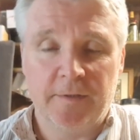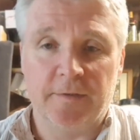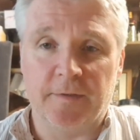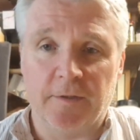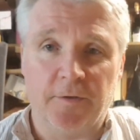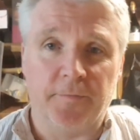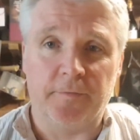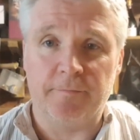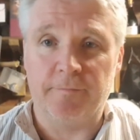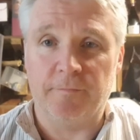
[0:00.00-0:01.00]
So,
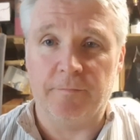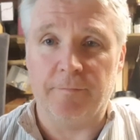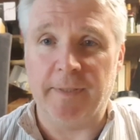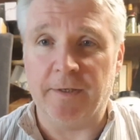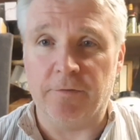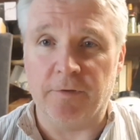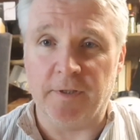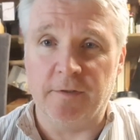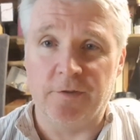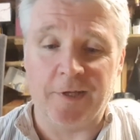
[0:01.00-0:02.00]

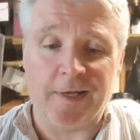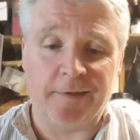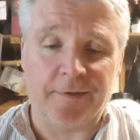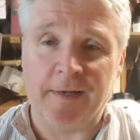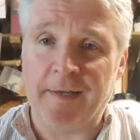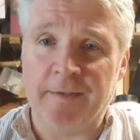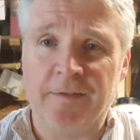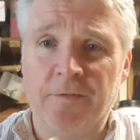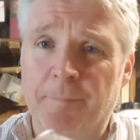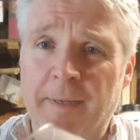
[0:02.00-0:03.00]
obligatory chalice glass.
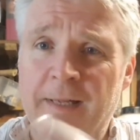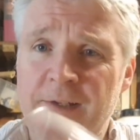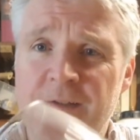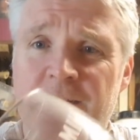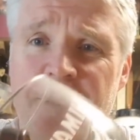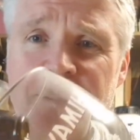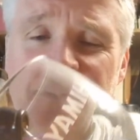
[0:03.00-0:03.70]
It was Belgian.